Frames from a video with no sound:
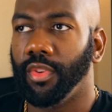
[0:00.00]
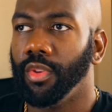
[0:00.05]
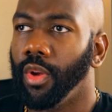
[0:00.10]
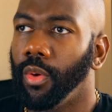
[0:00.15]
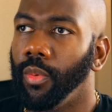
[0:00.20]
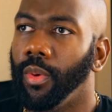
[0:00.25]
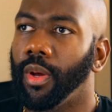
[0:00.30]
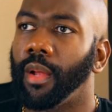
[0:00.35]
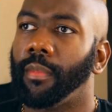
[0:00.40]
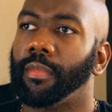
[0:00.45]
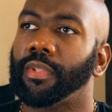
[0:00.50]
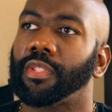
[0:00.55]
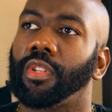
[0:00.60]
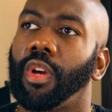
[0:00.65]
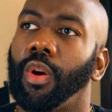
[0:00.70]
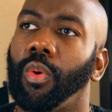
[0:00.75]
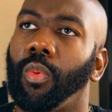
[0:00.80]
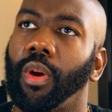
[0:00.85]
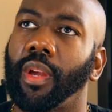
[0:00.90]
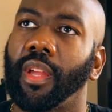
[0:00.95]
You know what, I'm going to
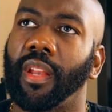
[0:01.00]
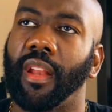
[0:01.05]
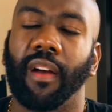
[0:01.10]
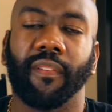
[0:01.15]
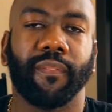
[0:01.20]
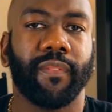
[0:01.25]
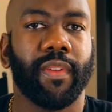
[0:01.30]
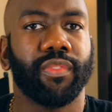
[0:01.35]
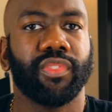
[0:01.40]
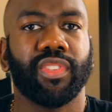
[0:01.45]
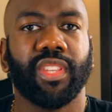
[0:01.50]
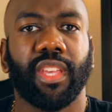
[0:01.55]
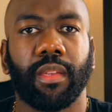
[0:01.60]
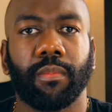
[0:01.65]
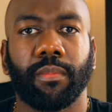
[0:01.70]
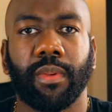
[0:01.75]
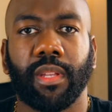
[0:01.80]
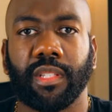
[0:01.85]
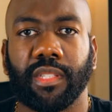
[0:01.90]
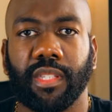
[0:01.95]
start working out
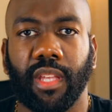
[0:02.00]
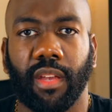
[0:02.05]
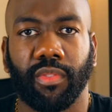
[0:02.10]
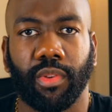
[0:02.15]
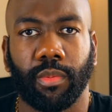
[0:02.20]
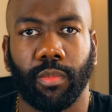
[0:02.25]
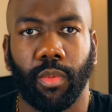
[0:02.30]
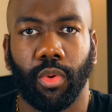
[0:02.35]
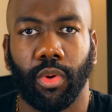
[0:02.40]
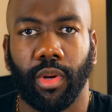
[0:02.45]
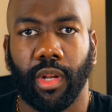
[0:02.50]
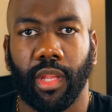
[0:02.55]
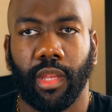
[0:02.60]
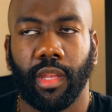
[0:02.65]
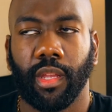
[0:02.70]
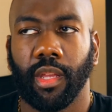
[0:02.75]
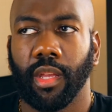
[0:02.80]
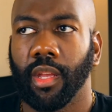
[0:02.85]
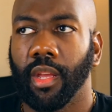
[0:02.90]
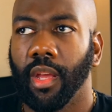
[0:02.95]
15 minutes every morning.
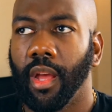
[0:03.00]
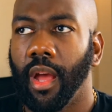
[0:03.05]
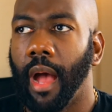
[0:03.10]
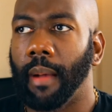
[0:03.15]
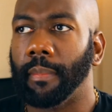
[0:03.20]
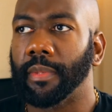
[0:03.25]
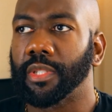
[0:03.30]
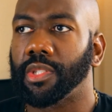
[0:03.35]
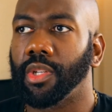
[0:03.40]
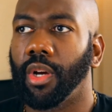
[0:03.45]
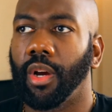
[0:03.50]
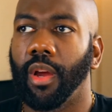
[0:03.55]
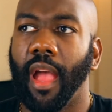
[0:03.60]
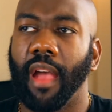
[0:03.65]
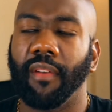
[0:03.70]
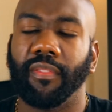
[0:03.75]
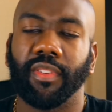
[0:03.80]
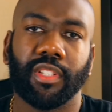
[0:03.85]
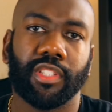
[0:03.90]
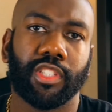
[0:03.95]
I'm going to start
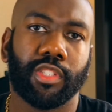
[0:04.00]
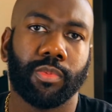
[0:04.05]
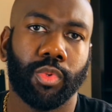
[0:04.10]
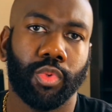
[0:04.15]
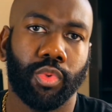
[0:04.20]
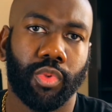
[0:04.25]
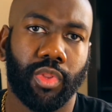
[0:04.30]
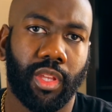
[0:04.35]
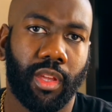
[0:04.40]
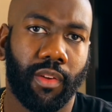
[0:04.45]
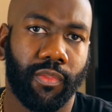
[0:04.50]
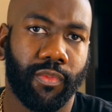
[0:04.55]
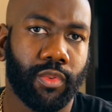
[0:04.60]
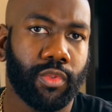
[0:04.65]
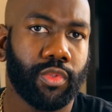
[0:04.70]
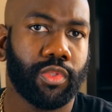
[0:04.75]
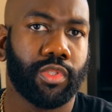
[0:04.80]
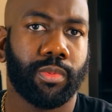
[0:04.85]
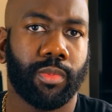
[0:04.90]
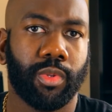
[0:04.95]
having a smoothie, a
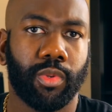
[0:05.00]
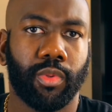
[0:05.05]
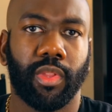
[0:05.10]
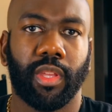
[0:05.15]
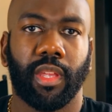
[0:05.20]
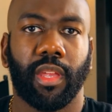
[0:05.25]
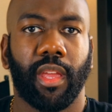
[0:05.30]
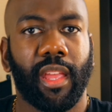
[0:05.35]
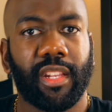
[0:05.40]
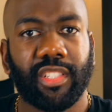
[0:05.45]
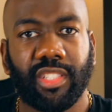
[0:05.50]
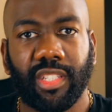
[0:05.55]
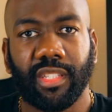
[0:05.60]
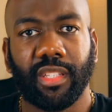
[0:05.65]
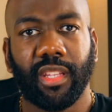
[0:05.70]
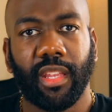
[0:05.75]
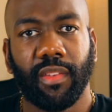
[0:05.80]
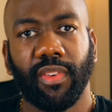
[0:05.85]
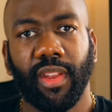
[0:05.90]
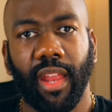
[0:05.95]
fruit smoothie, and just
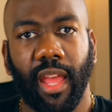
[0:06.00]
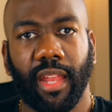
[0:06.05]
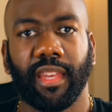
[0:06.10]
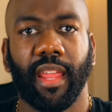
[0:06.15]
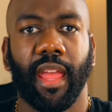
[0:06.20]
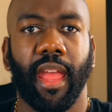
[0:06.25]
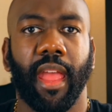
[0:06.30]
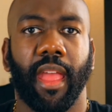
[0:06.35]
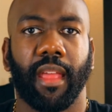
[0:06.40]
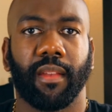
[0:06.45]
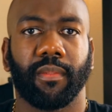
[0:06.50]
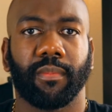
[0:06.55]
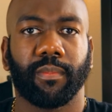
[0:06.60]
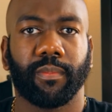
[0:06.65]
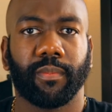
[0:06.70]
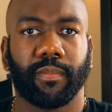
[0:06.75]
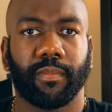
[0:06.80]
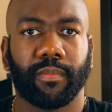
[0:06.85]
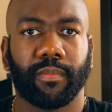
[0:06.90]
leave it at that.